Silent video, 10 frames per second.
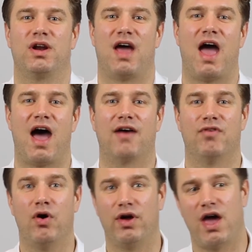to have.
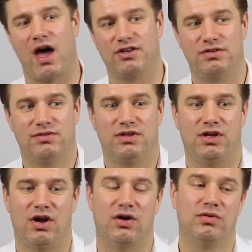Oh yeah,
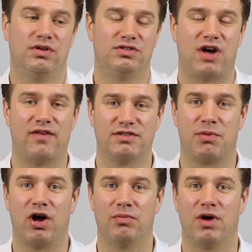you know, Travis
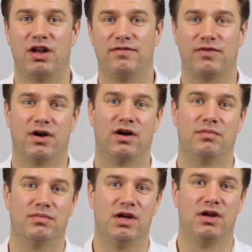borrowed money
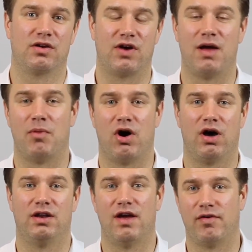from
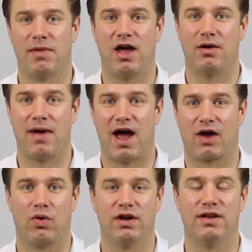grandma and never paid her
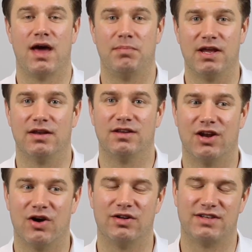back. What a deadbeat. You
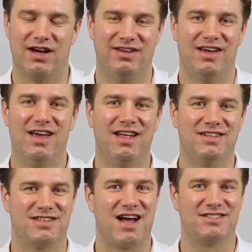know,
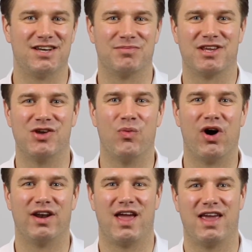it's not something you
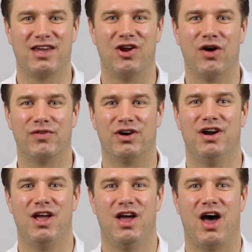want hanging
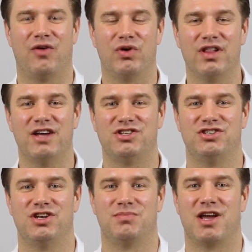over a
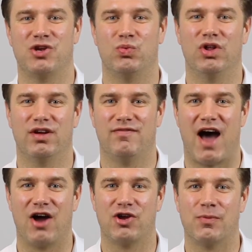relationship that you really
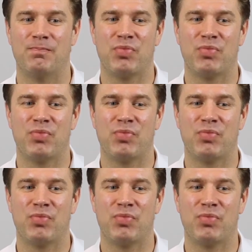value.